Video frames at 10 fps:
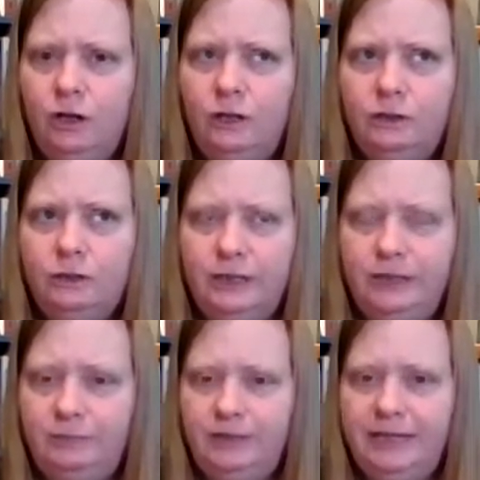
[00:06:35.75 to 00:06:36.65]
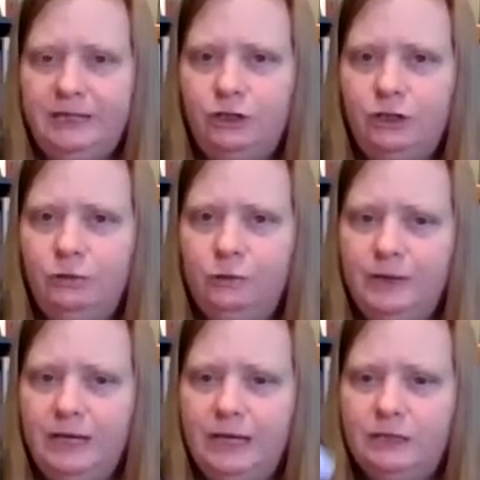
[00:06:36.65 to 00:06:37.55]
or hit a plateau when
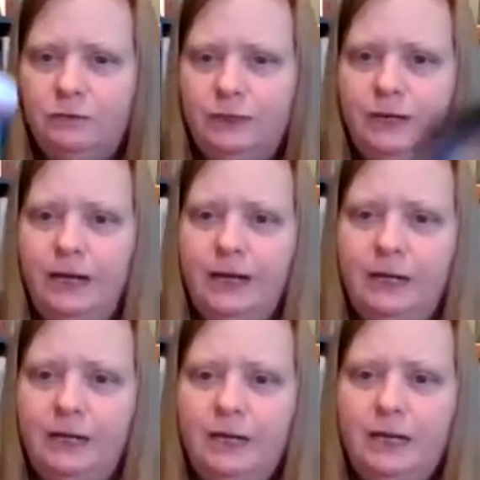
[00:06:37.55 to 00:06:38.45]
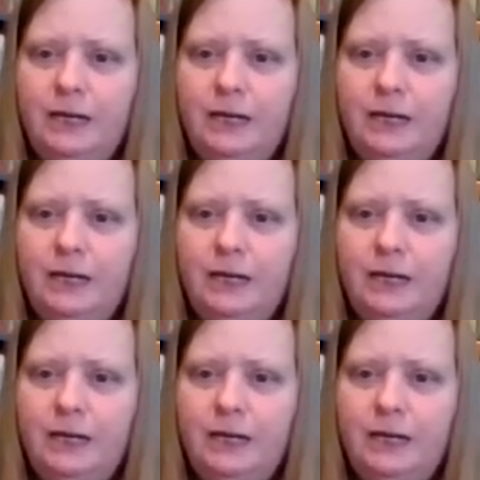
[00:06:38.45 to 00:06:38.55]
we get to a 9.